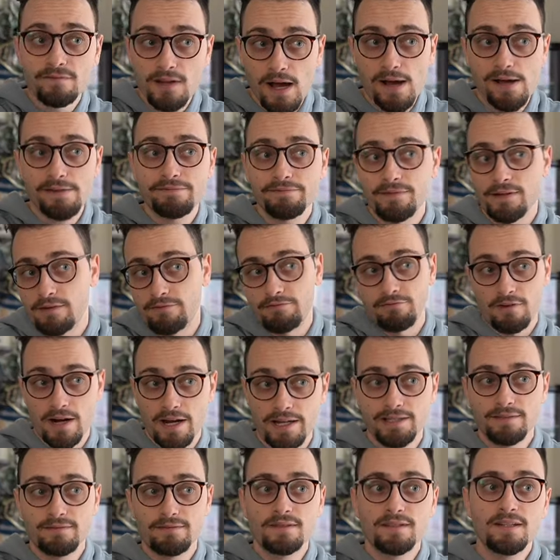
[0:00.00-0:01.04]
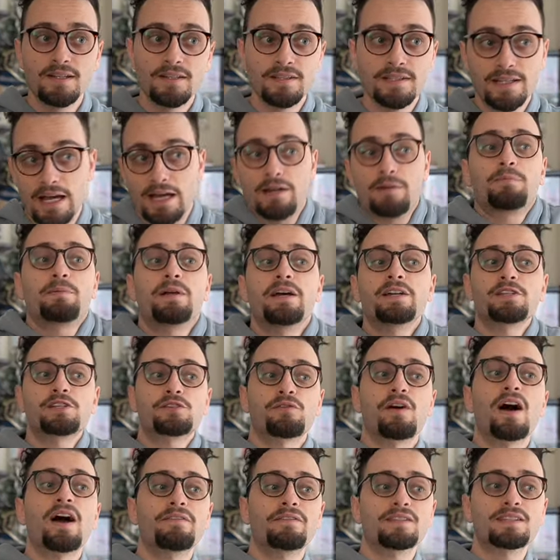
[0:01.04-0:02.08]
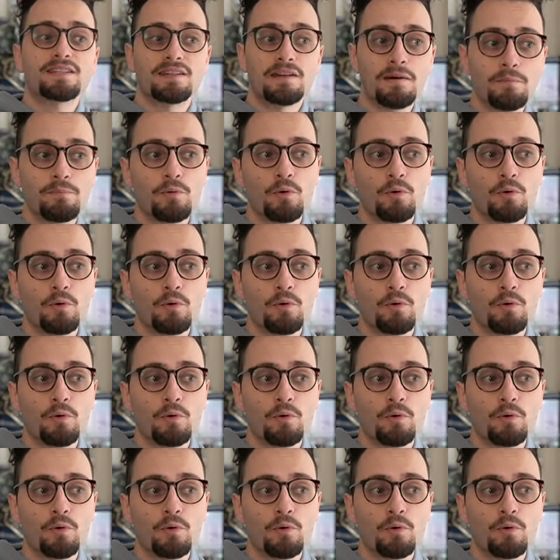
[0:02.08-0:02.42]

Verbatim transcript: I'm, uh, right? You gotta play h5 at some